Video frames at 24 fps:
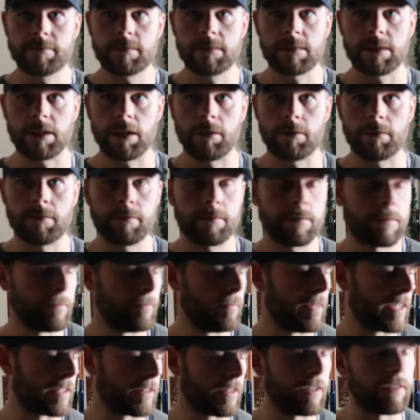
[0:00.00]
So
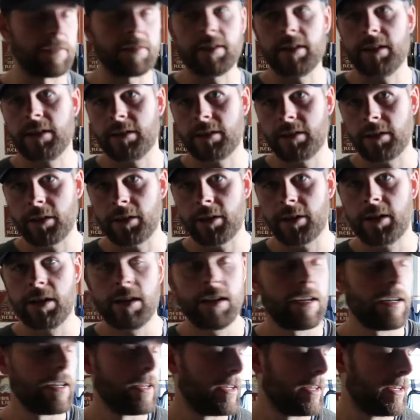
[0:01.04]
make life easier
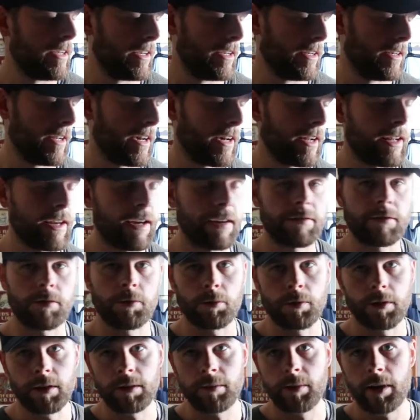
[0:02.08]
and not have to worry